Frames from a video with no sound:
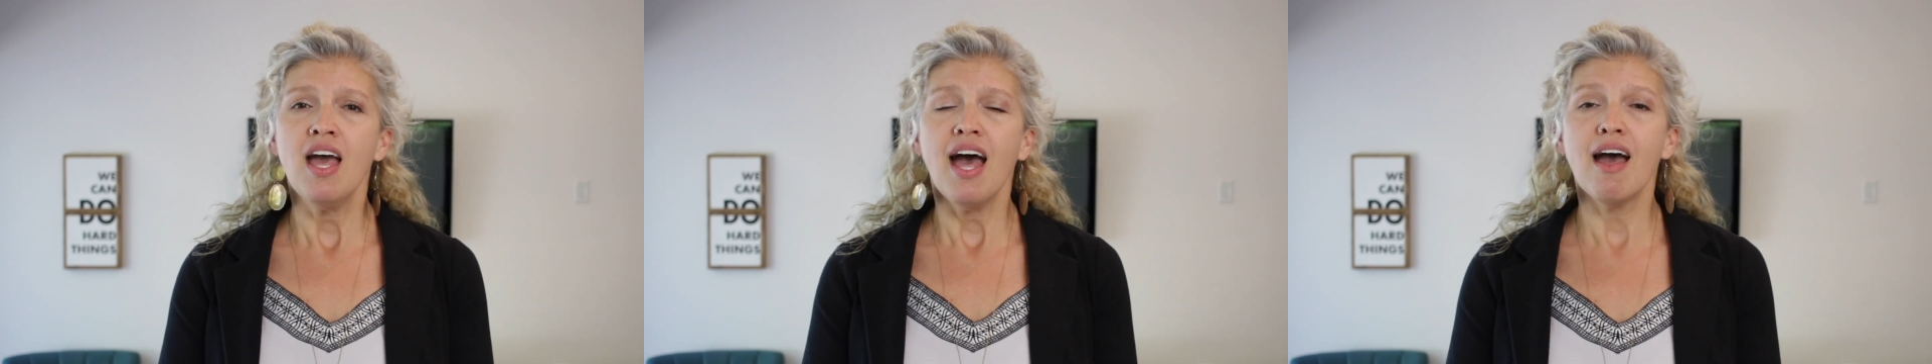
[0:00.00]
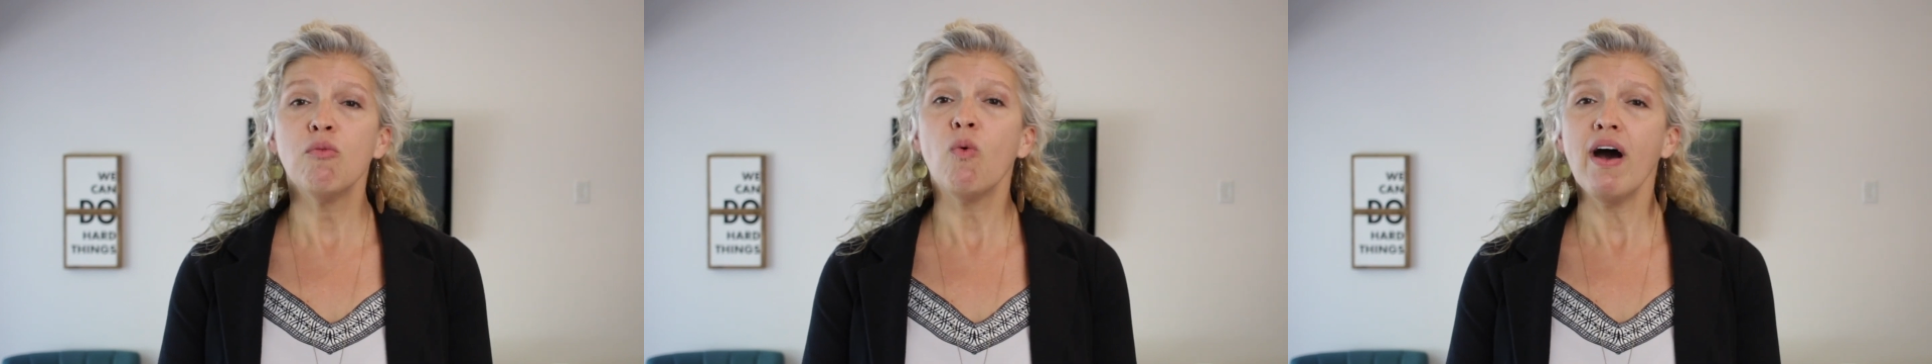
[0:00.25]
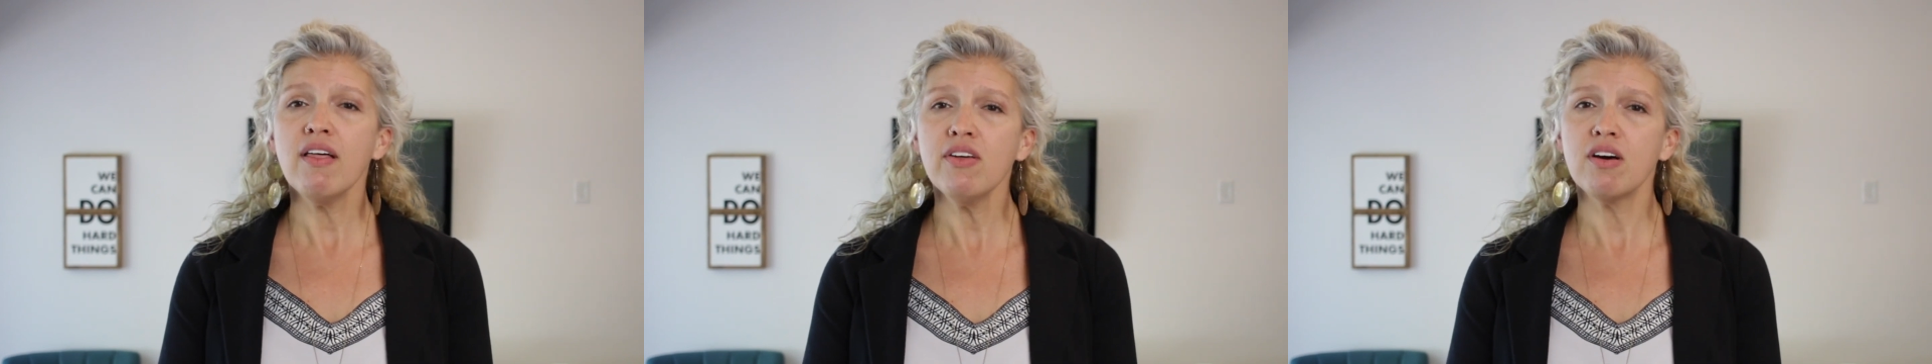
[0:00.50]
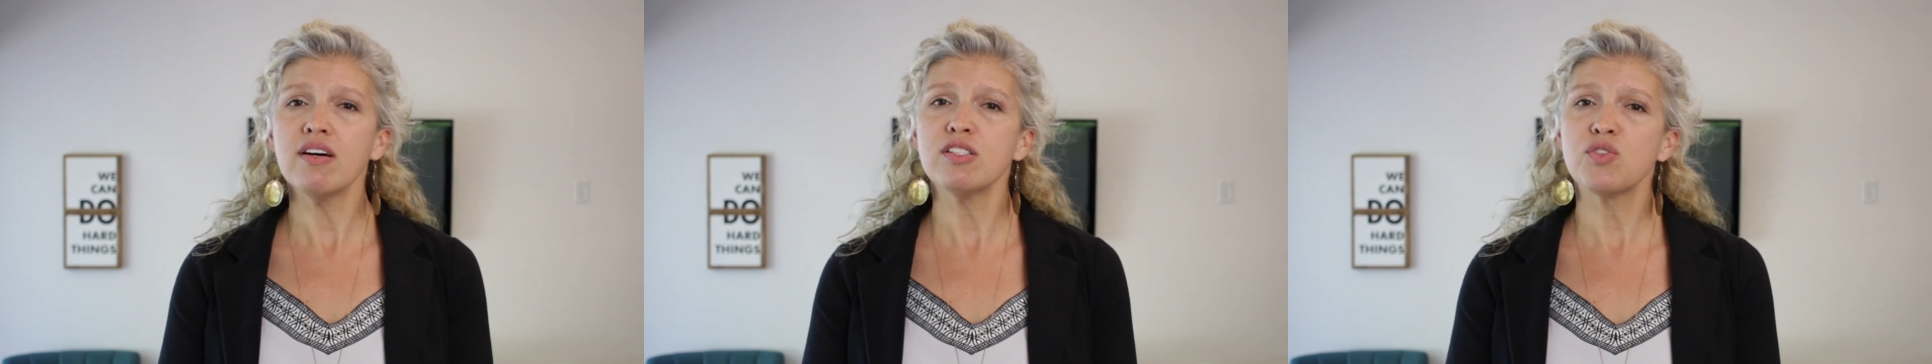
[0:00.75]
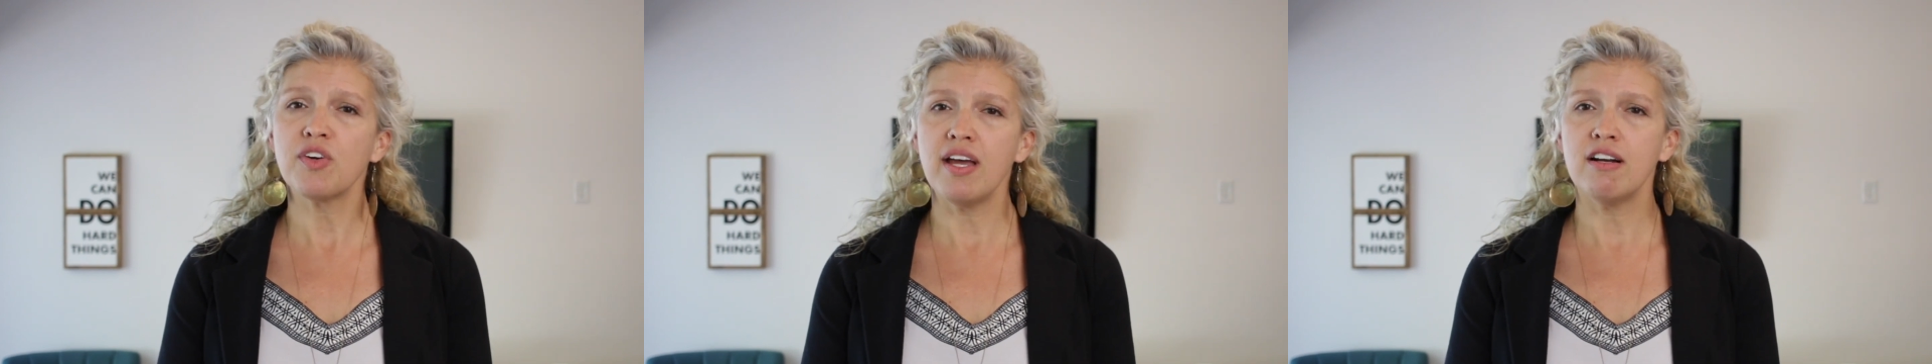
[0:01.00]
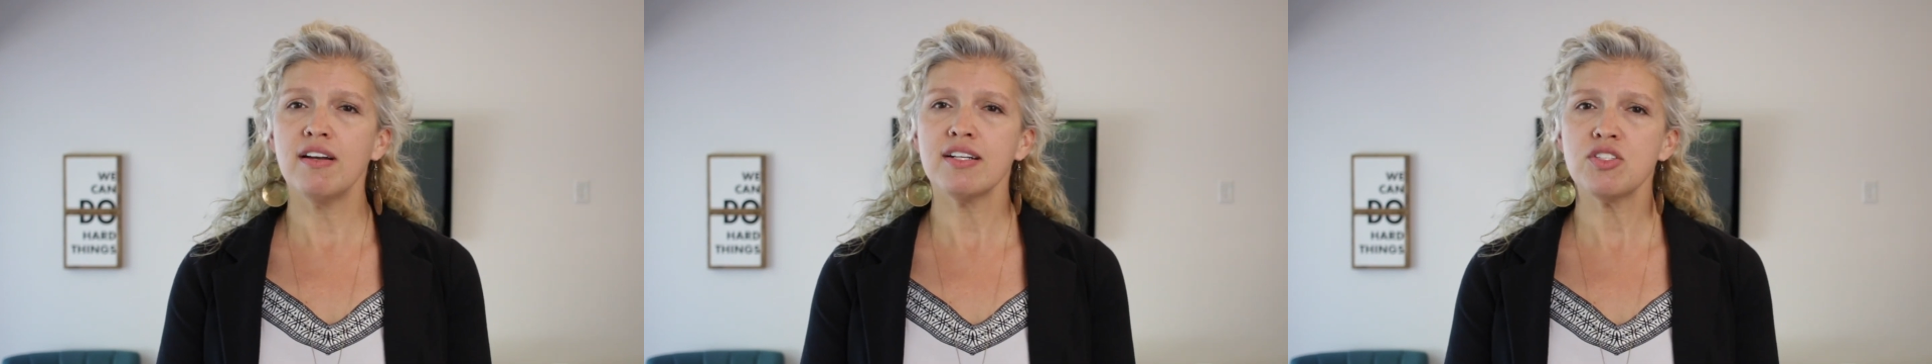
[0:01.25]
And while the cost for
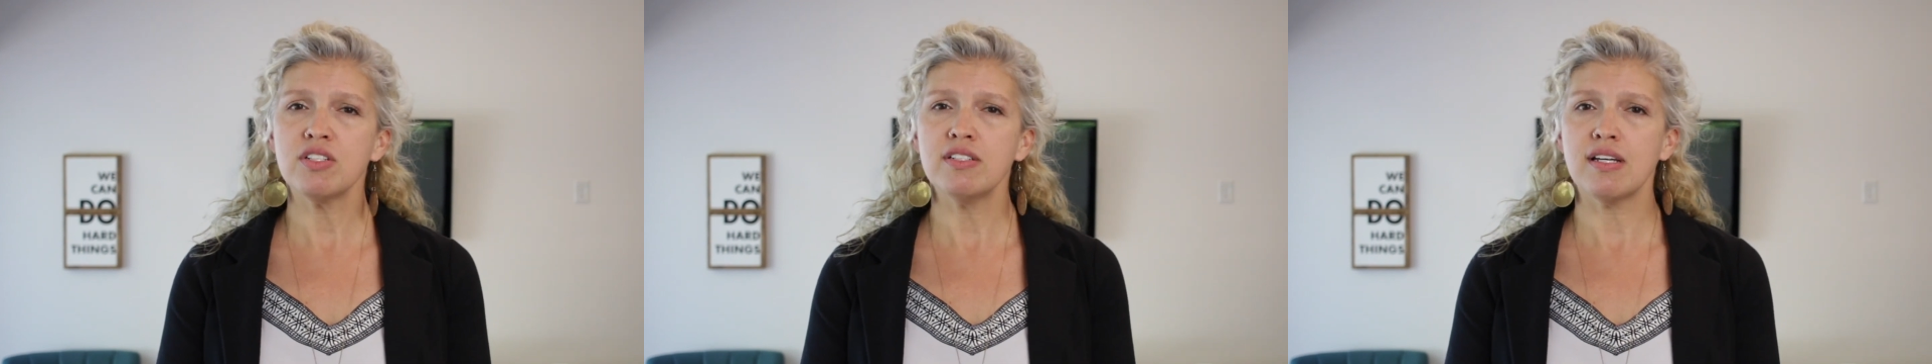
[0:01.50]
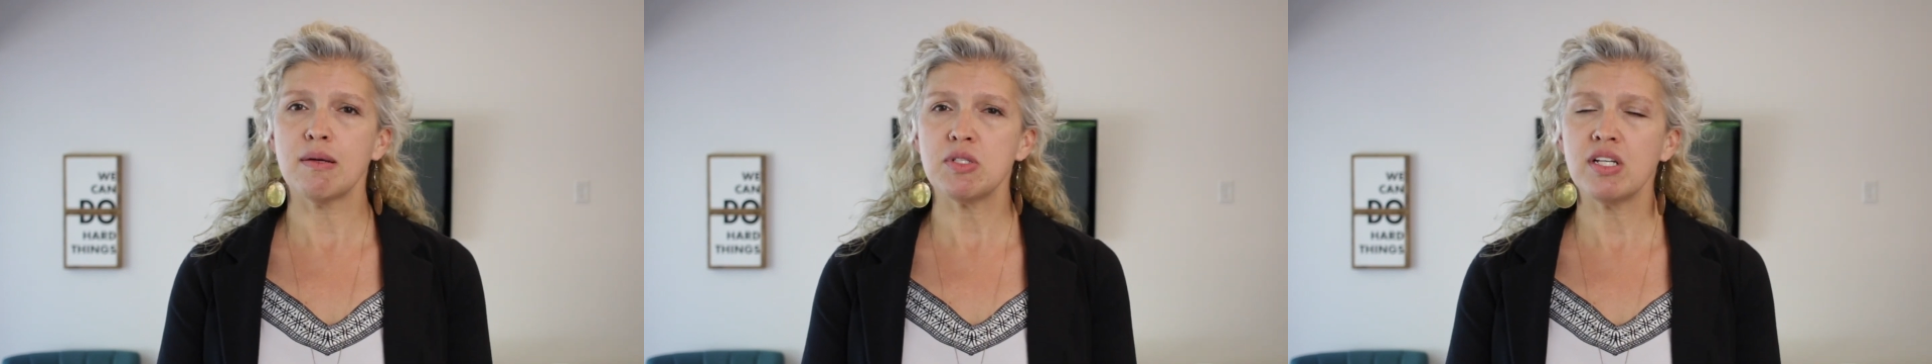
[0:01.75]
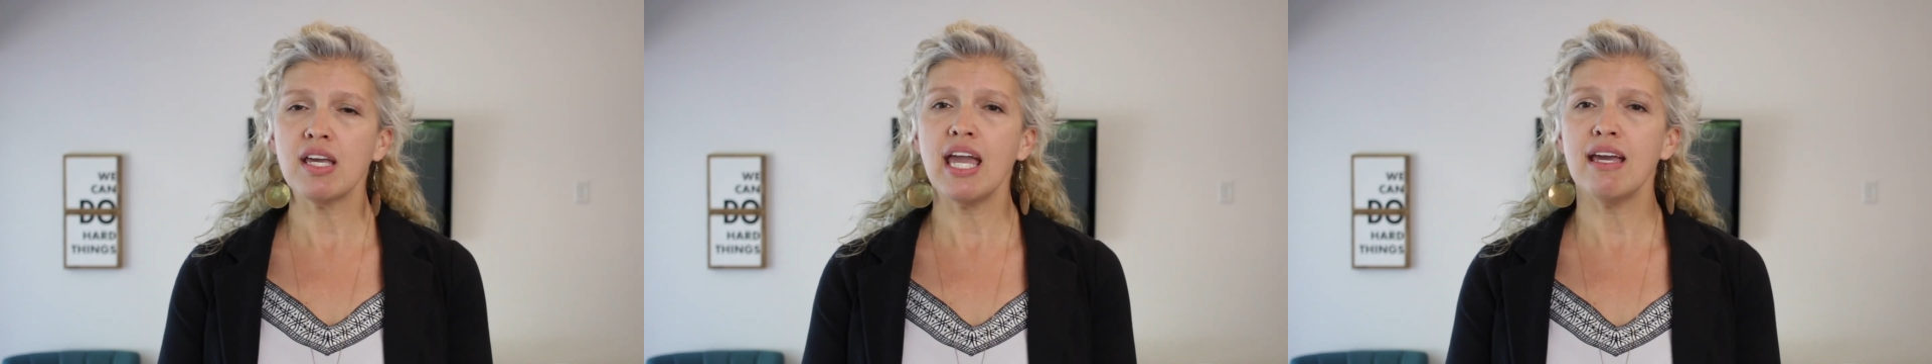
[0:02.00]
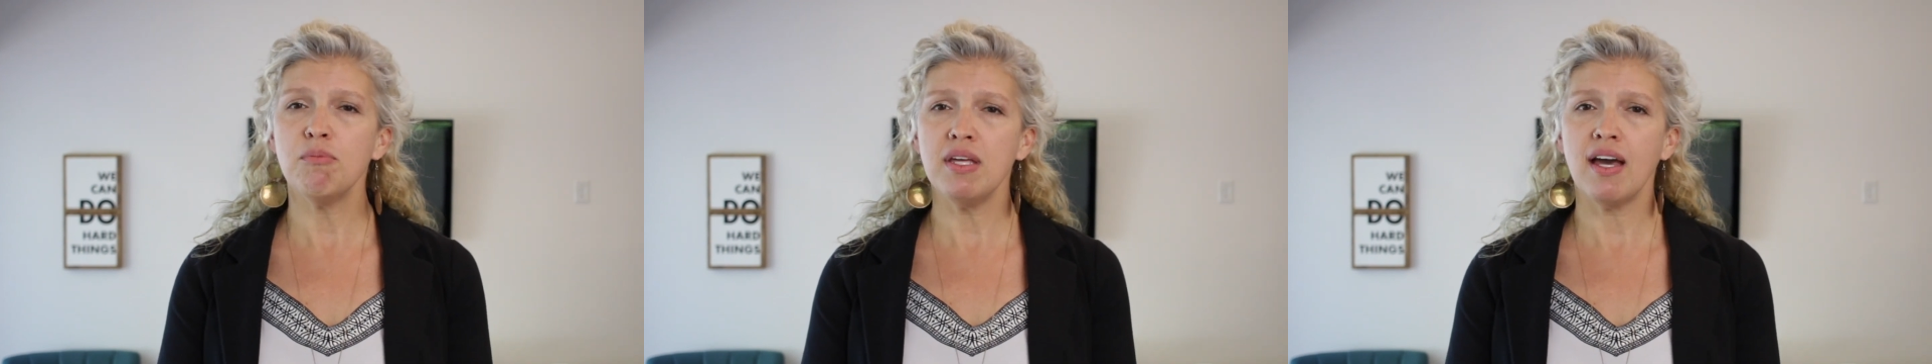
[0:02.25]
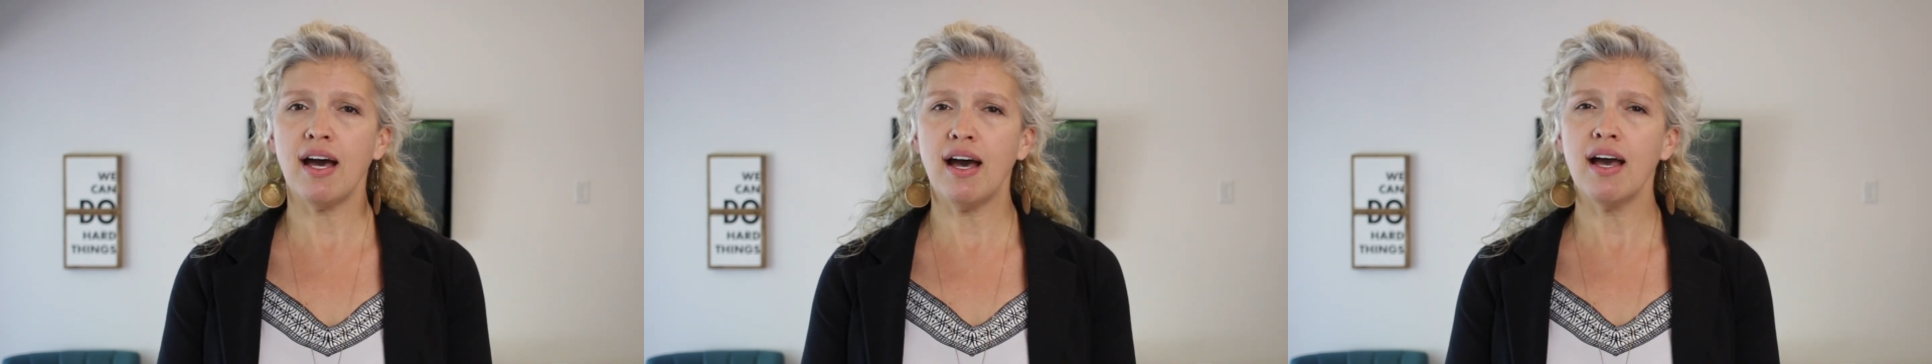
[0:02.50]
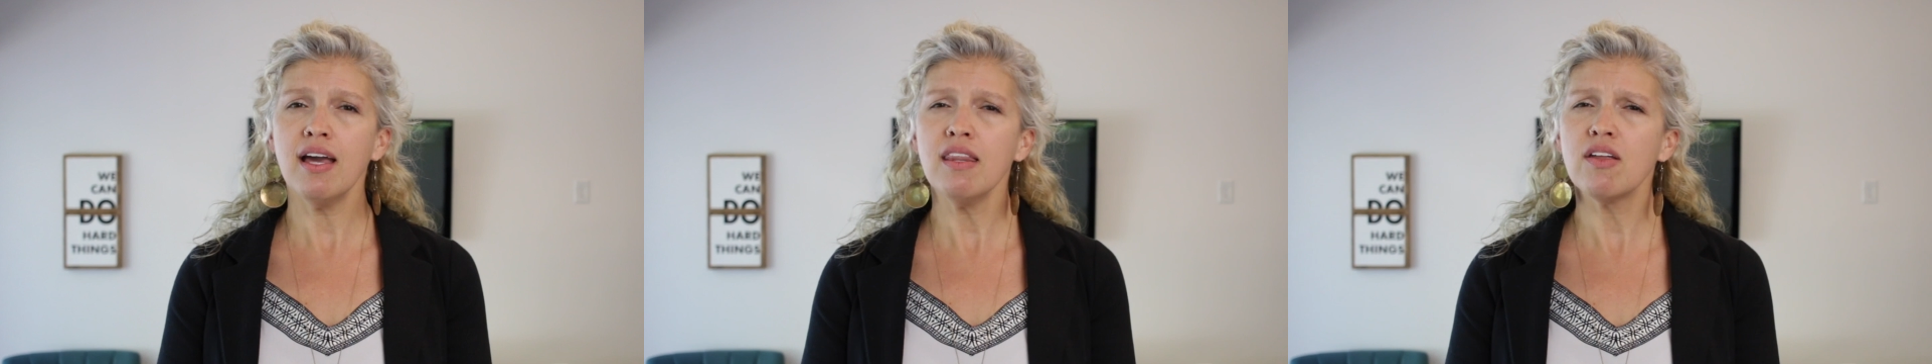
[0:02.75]
international adoption can be high,